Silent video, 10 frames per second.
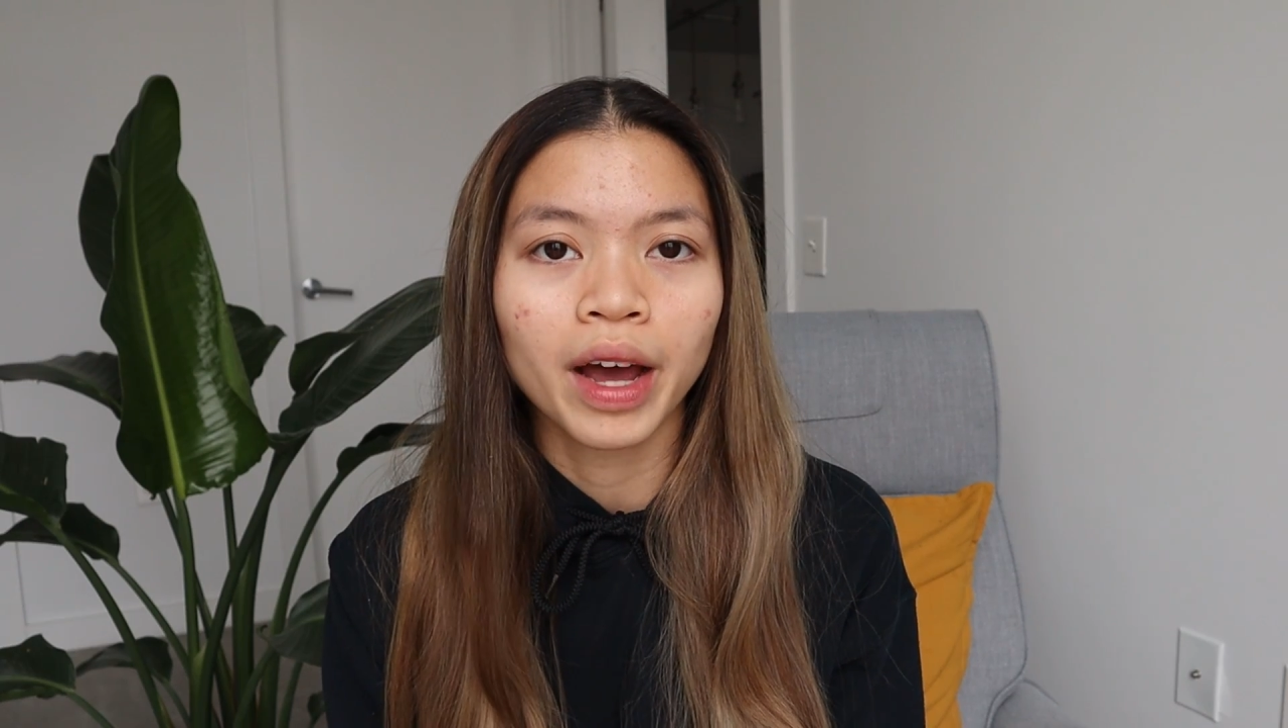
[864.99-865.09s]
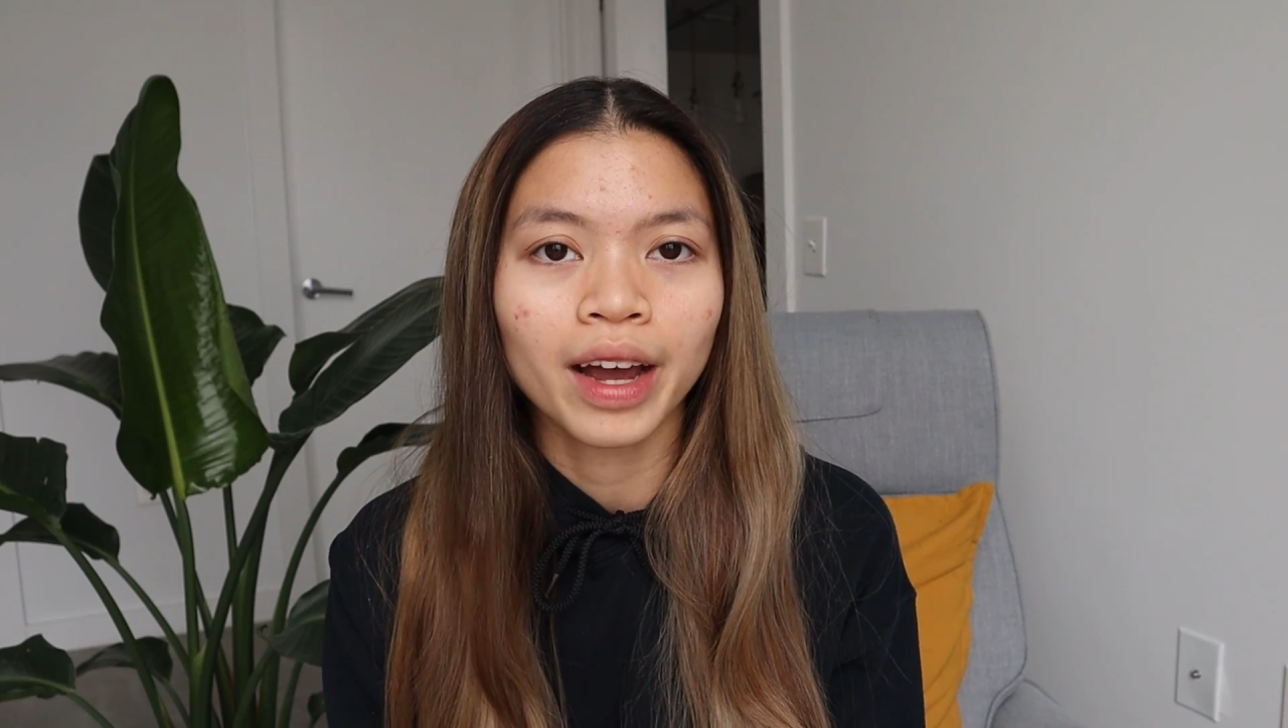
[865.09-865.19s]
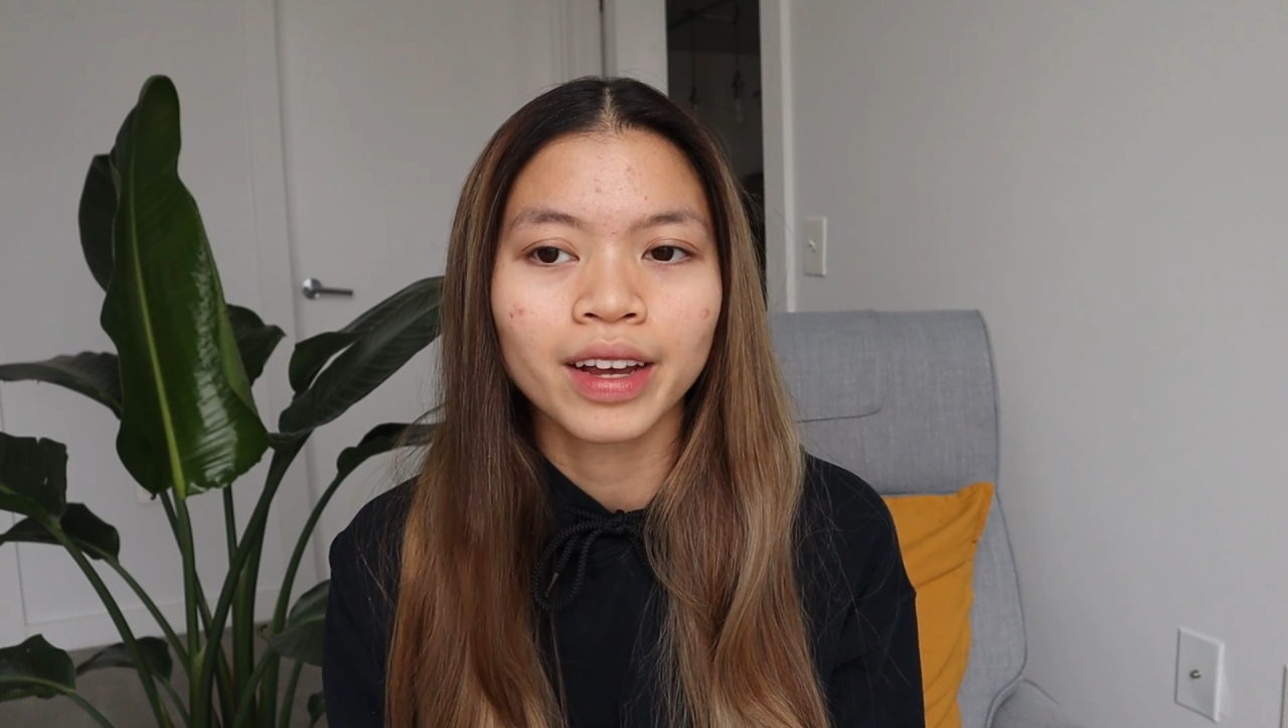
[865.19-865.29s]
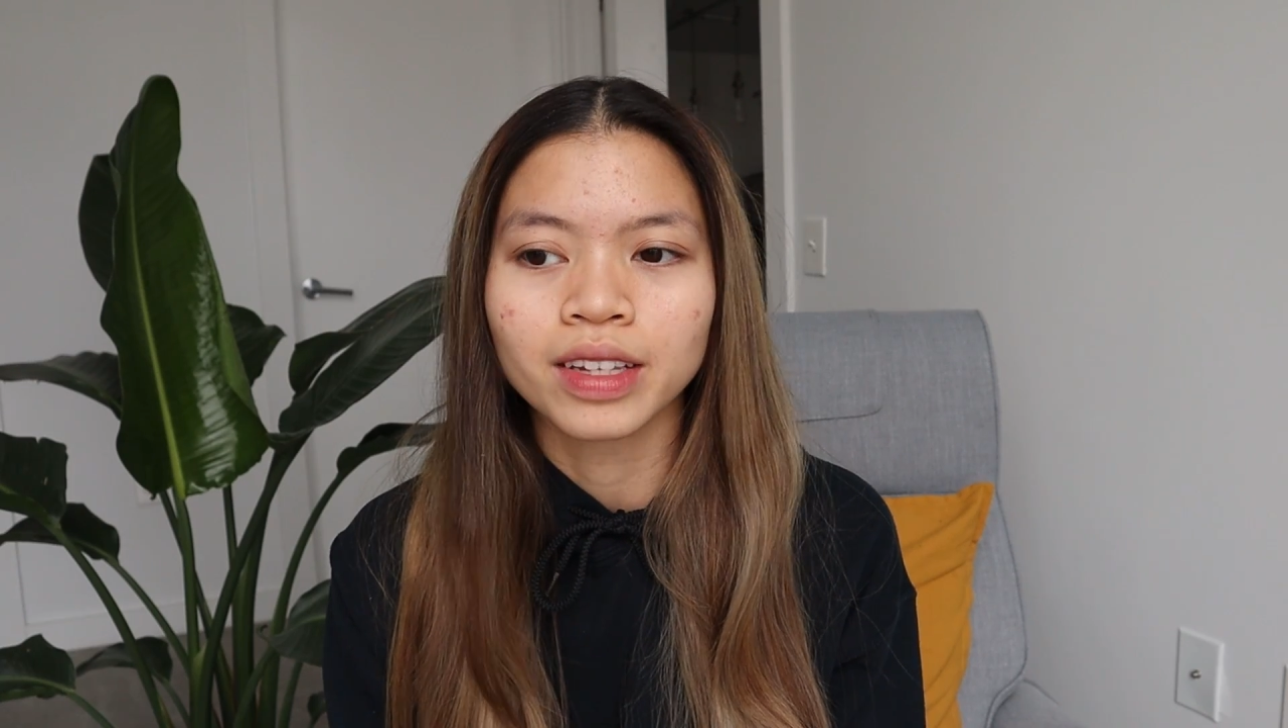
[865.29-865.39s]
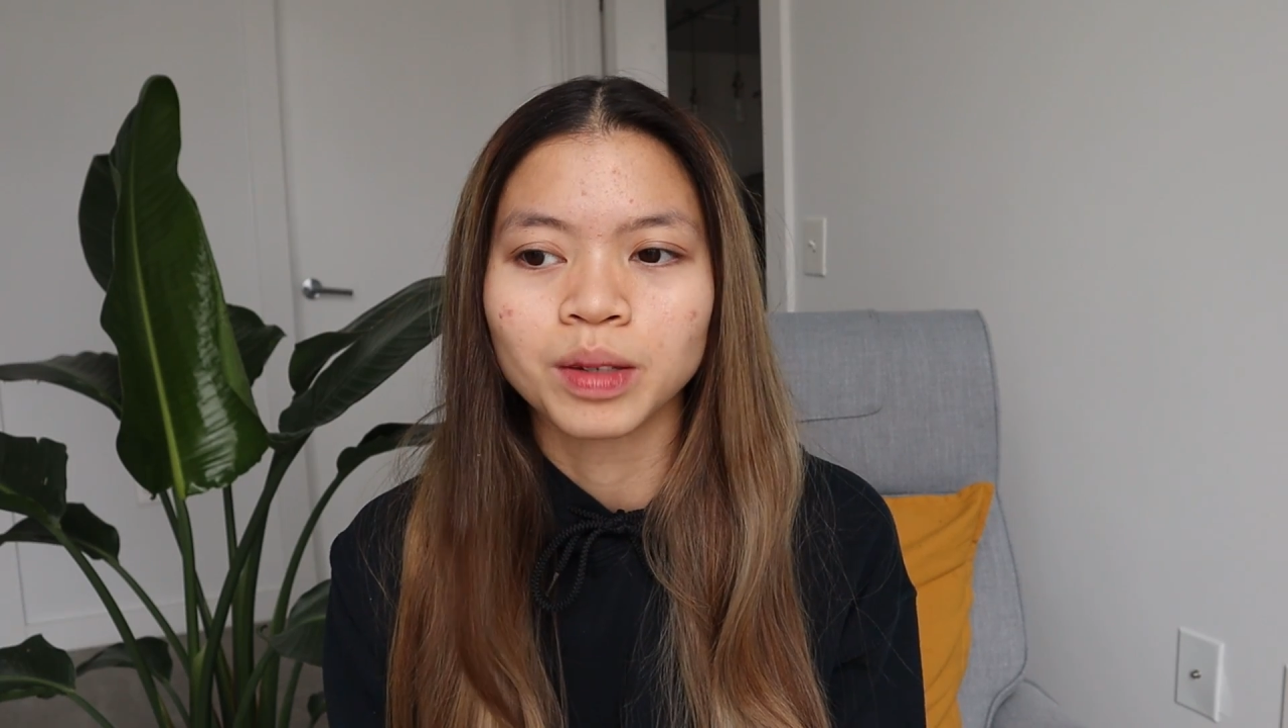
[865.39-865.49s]

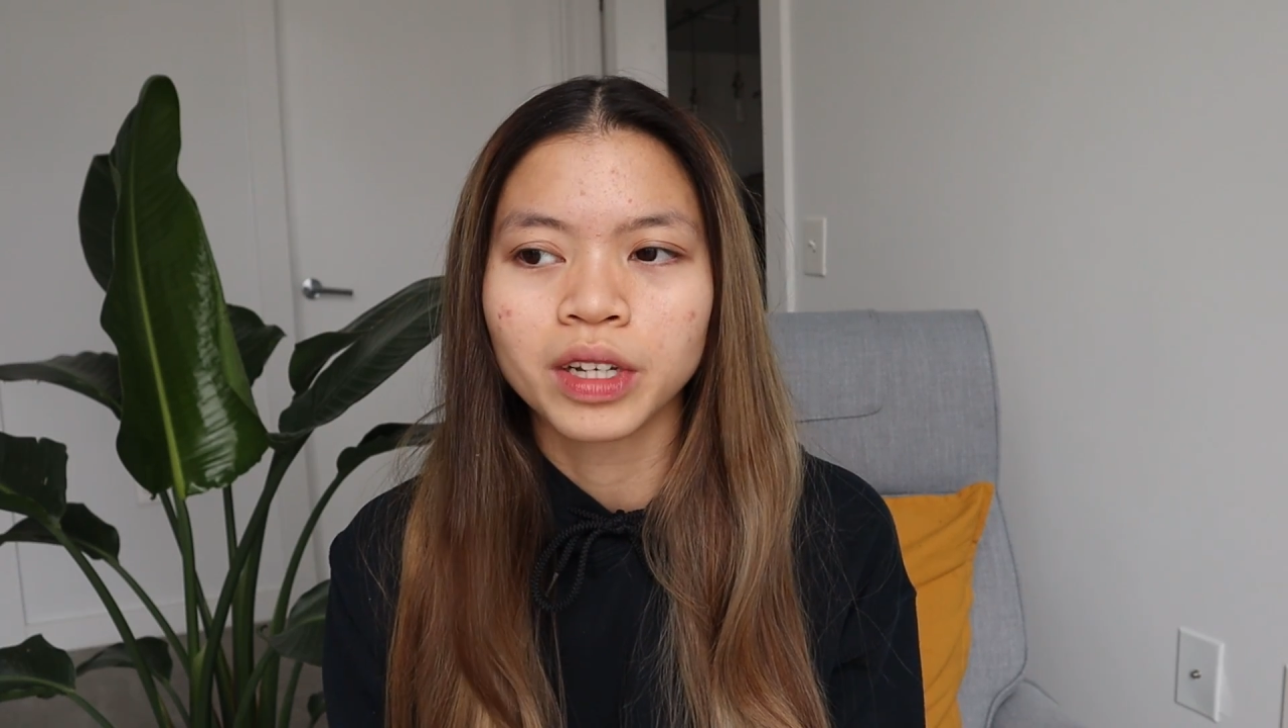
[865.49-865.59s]
back is